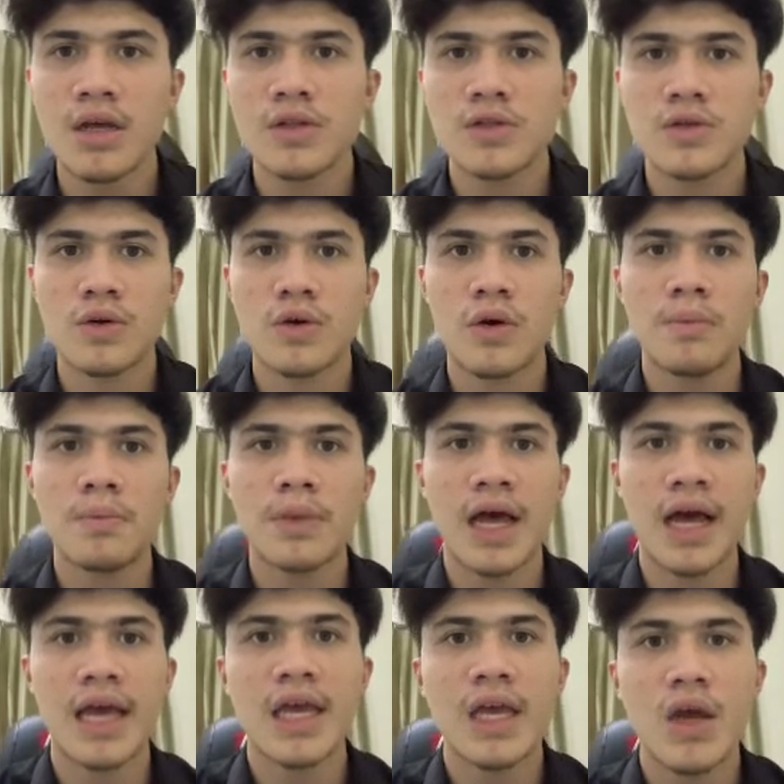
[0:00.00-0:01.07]
to
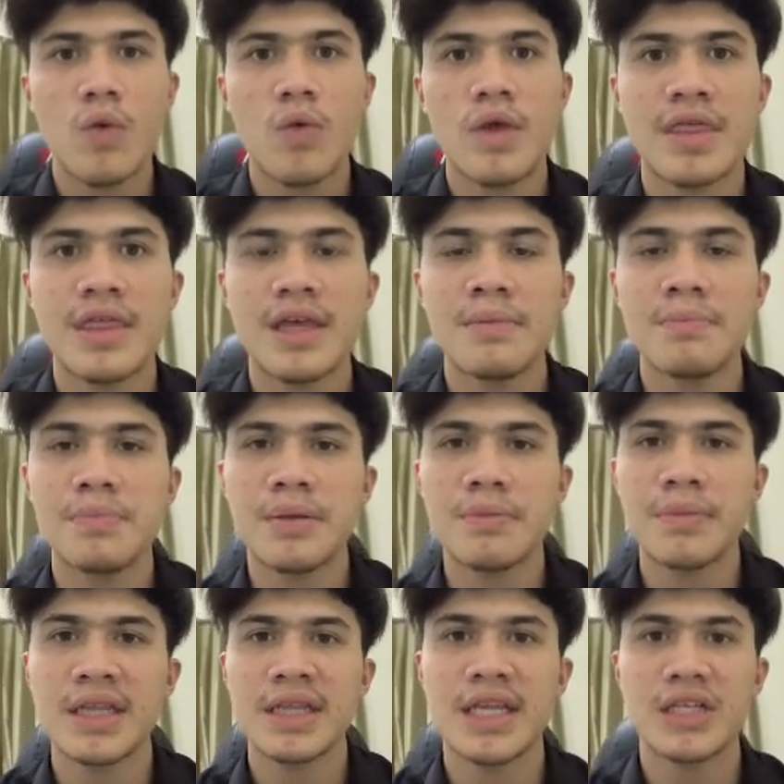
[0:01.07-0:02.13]
comply with the
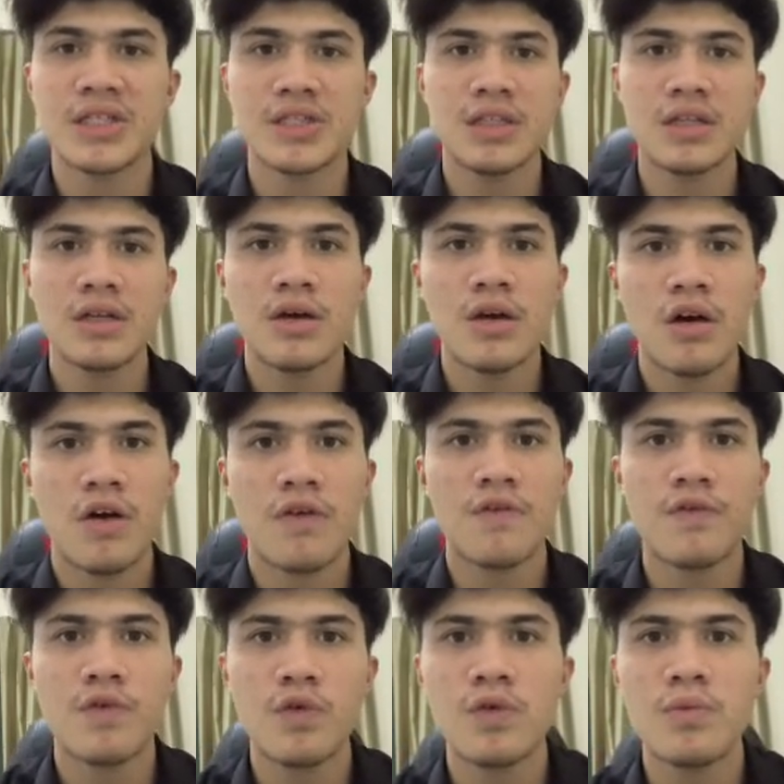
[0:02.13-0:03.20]
implementation of
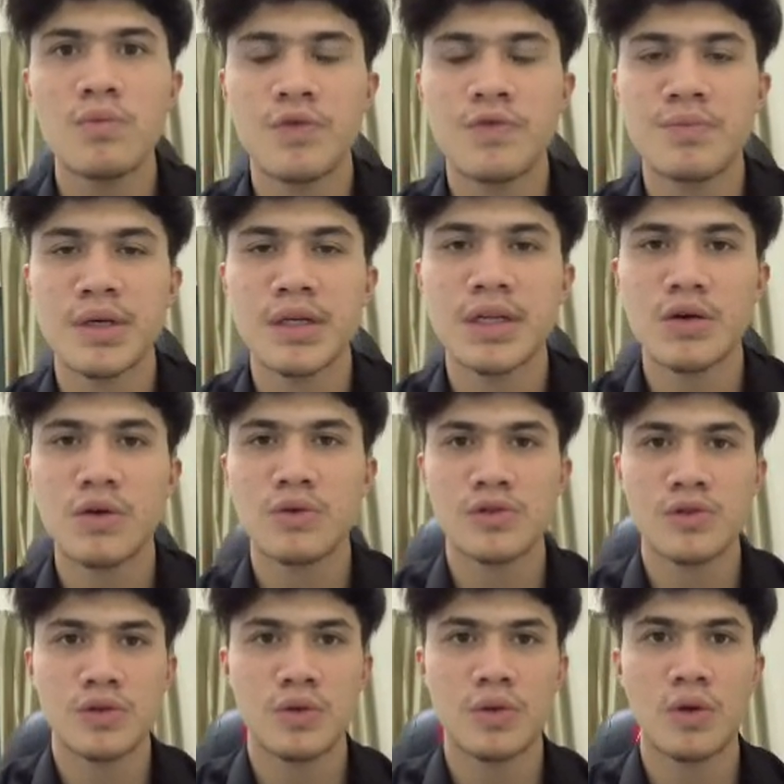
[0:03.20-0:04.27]
Full Movement
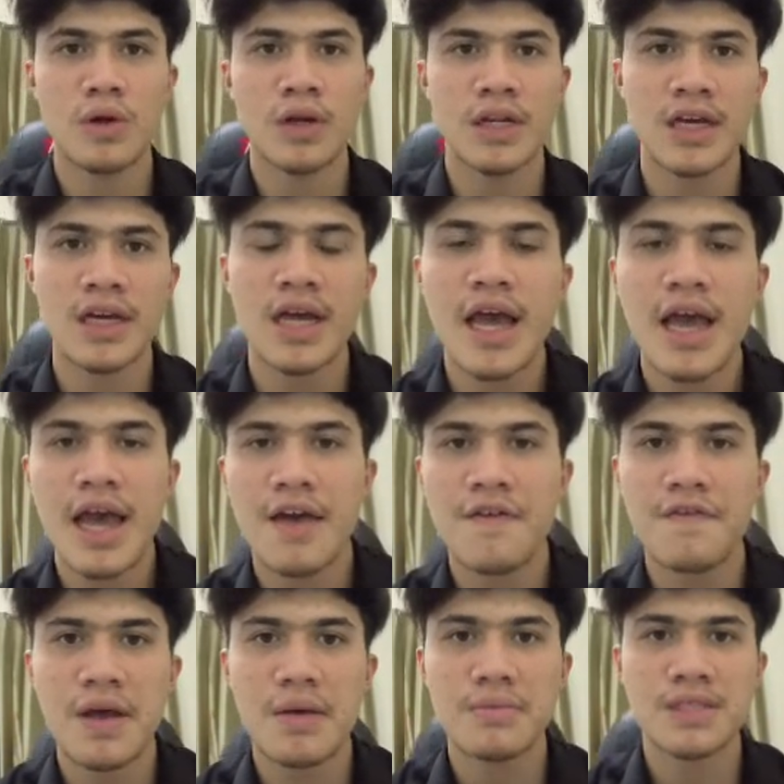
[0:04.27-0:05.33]
Control Order
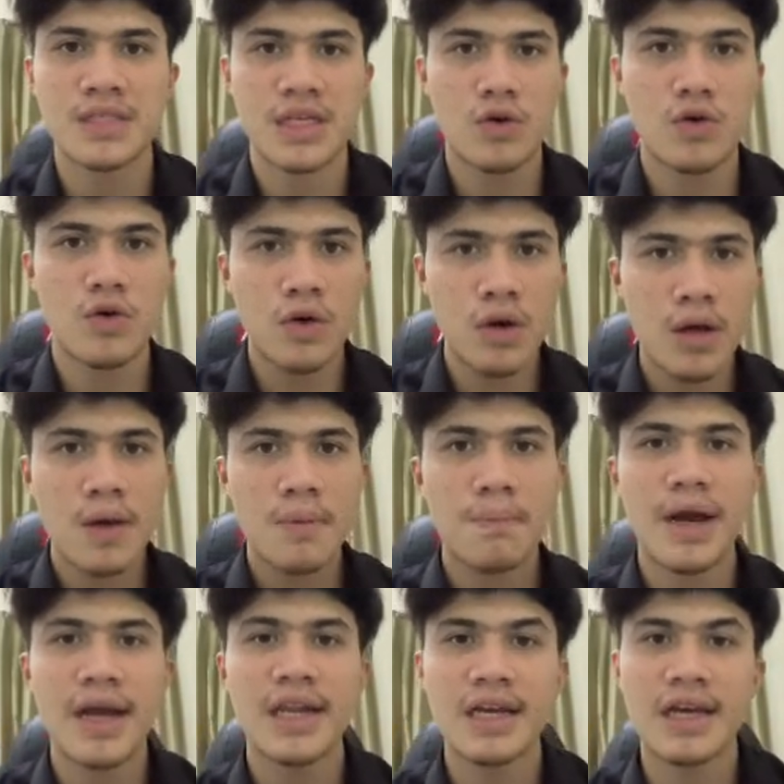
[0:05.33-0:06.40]

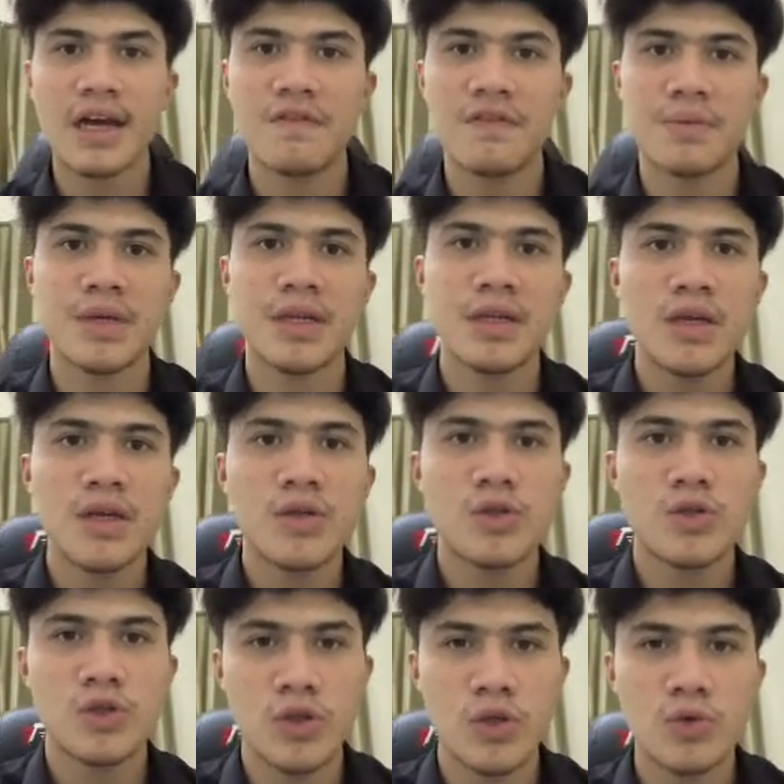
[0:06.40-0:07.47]
by the government
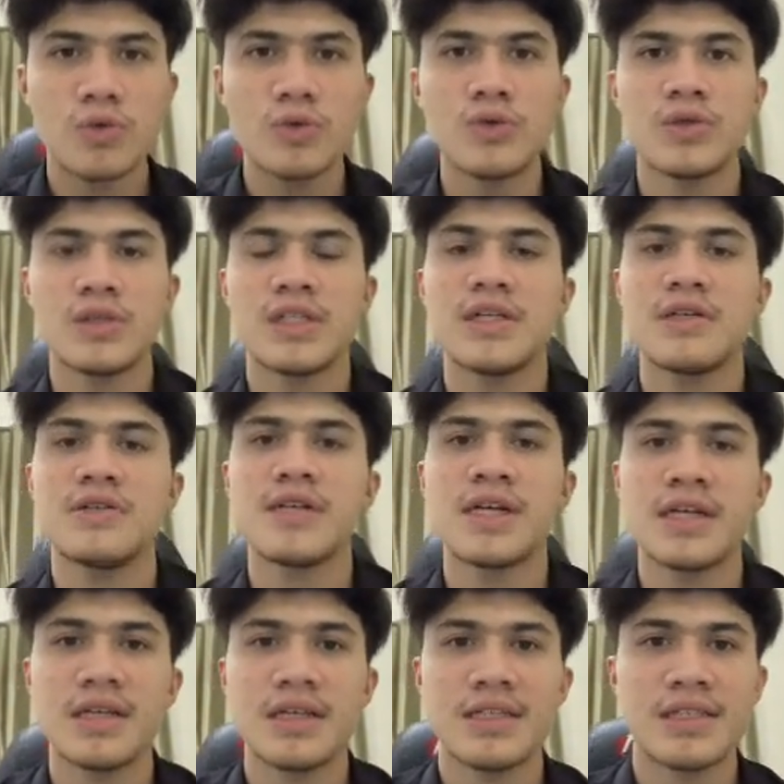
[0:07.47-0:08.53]
due to the
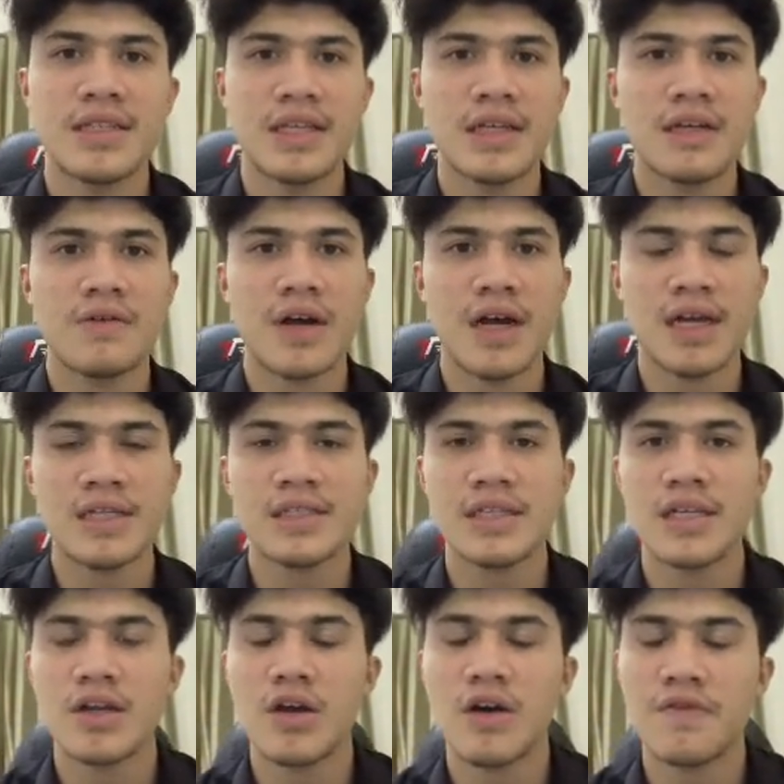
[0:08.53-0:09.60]
drastic rise
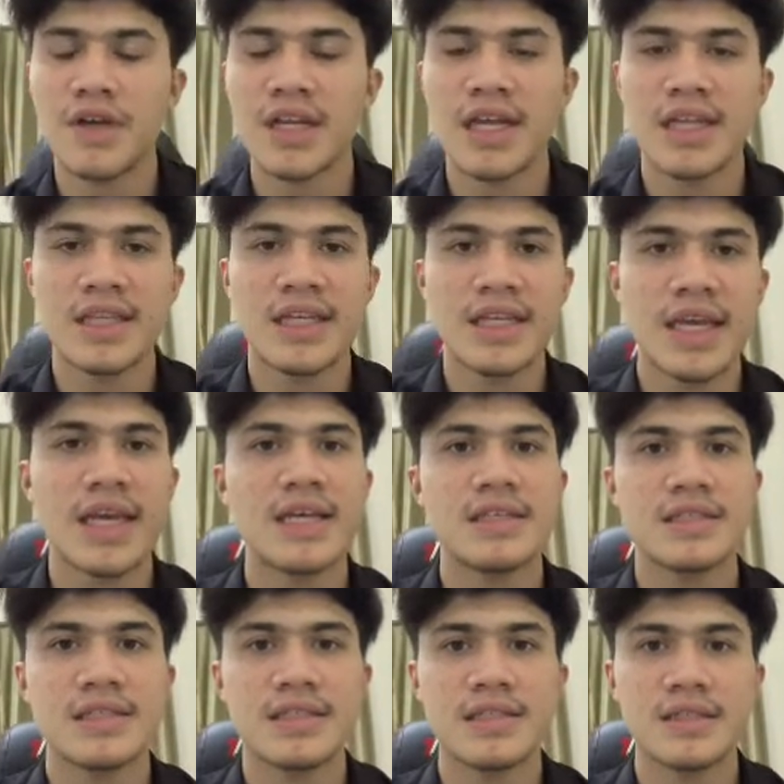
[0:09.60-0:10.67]
in COVID-19
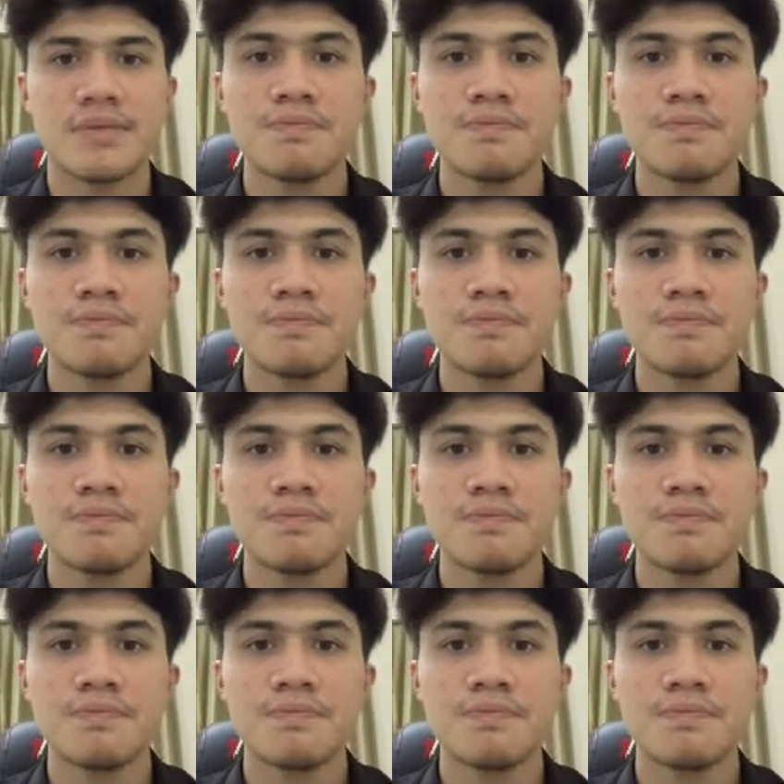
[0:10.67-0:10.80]
cases.